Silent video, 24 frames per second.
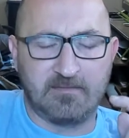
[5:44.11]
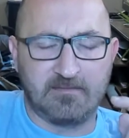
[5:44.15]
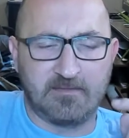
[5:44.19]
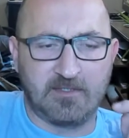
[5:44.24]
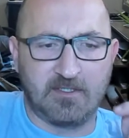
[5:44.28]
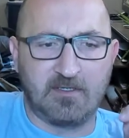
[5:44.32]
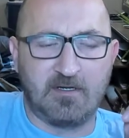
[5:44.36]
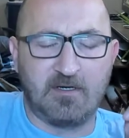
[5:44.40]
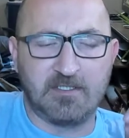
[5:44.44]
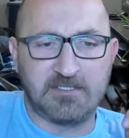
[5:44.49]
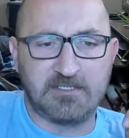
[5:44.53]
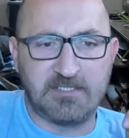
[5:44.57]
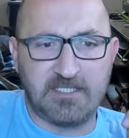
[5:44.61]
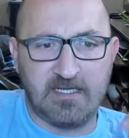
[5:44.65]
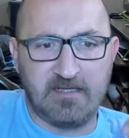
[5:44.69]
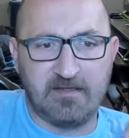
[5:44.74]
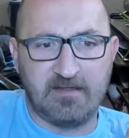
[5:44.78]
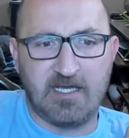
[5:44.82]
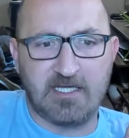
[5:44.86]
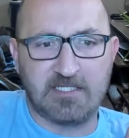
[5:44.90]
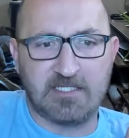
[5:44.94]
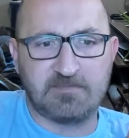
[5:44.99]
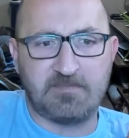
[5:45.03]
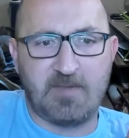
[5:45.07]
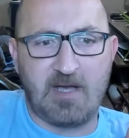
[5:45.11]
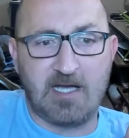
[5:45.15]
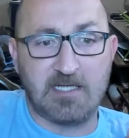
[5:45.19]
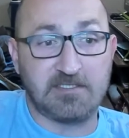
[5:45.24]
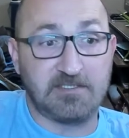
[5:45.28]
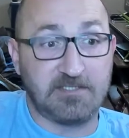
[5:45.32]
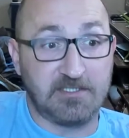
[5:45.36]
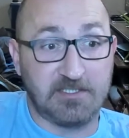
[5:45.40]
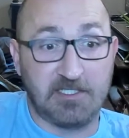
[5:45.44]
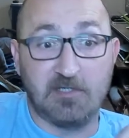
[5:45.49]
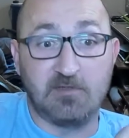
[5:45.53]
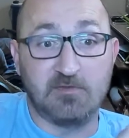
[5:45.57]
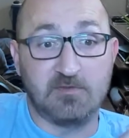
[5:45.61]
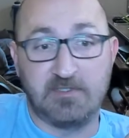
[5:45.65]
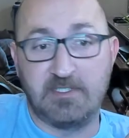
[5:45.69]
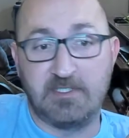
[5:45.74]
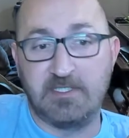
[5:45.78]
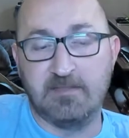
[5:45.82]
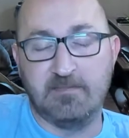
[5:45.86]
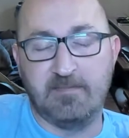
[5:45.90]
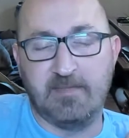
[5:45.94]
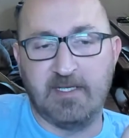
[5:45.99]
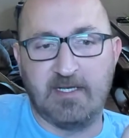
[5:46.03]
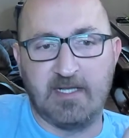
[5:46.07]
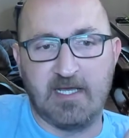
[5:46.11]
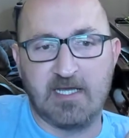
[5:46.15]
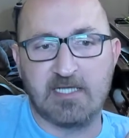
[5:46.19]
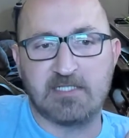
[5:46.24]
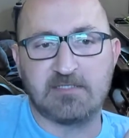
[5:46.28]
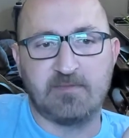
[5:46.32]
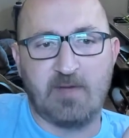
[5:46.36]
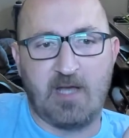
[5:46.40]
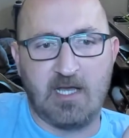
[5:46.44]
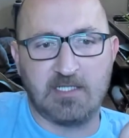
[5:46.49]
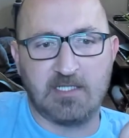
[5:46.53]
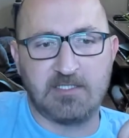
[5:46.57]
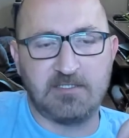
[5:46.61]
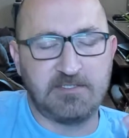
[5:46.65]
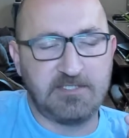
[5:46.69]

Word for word: the launch day of the Xbox to go get me an Xbox